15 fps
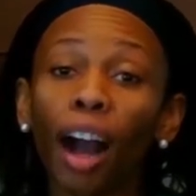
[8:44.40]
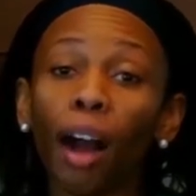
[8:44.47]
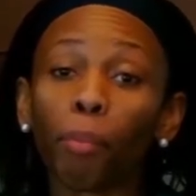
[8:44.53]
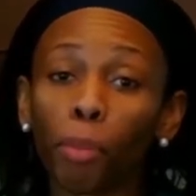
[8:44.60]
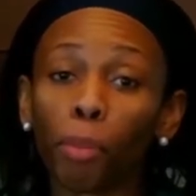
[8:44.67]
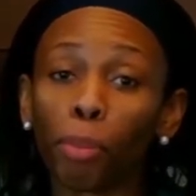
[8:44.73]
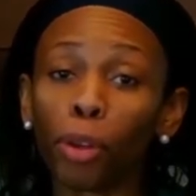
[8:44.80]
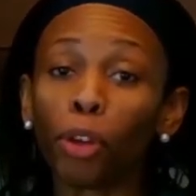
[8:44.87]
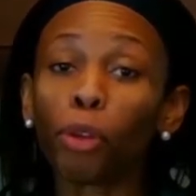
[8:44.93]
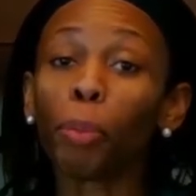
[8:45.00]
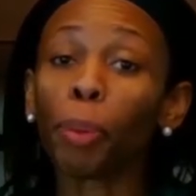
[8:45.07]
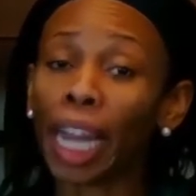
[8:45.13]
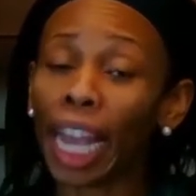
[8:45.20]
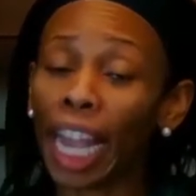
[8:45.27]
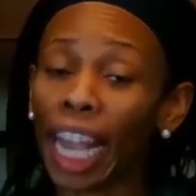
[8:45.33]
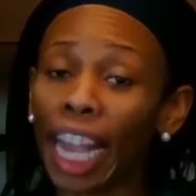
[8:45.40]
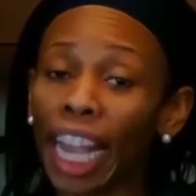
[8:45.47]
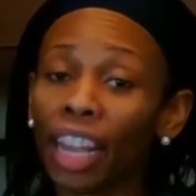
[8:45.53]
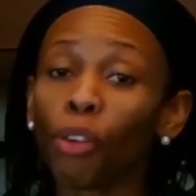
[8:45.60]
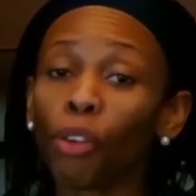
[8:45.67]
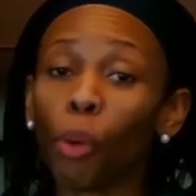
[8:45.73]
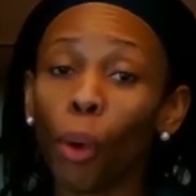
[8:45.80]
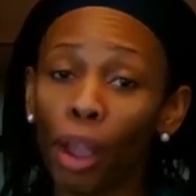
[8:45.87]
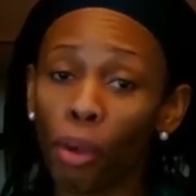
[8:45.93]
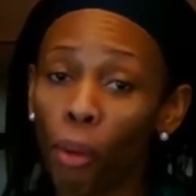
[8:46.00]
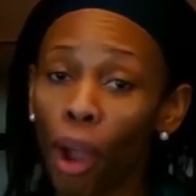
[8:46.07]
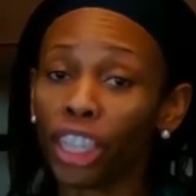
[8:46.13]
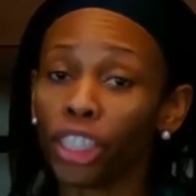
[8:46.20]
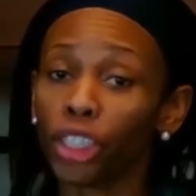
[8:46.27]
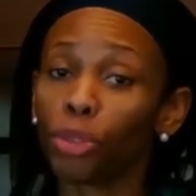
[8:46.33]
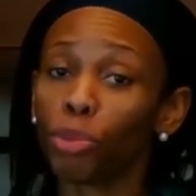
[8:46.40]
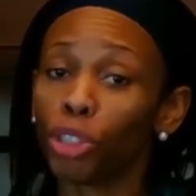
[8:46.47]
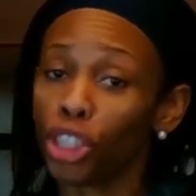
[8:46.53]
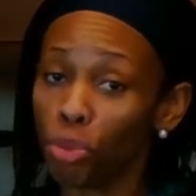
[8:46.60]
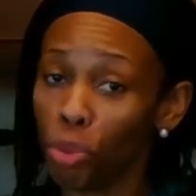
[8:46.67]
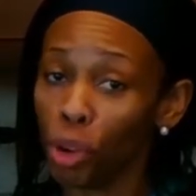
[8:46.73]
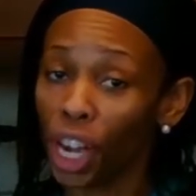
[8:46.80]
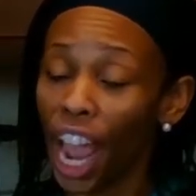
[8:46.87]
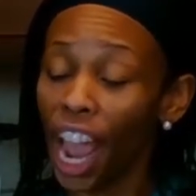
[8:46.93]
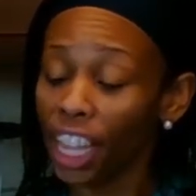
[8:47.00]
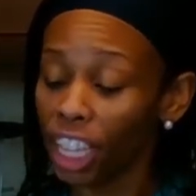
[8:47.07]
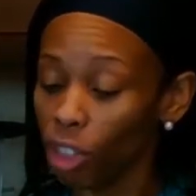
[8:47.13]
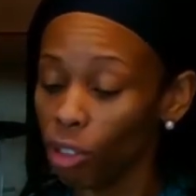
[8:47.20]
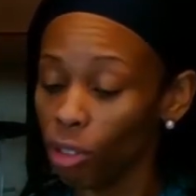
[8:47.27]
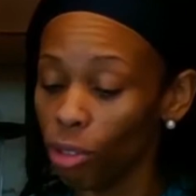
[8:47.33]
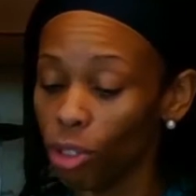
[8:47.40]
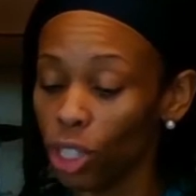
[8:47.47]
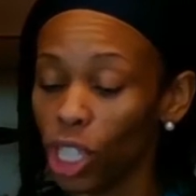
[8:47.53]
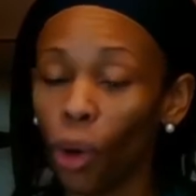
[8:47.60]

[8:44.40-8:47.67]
the blue plan for Weight Watchers, which is what I use.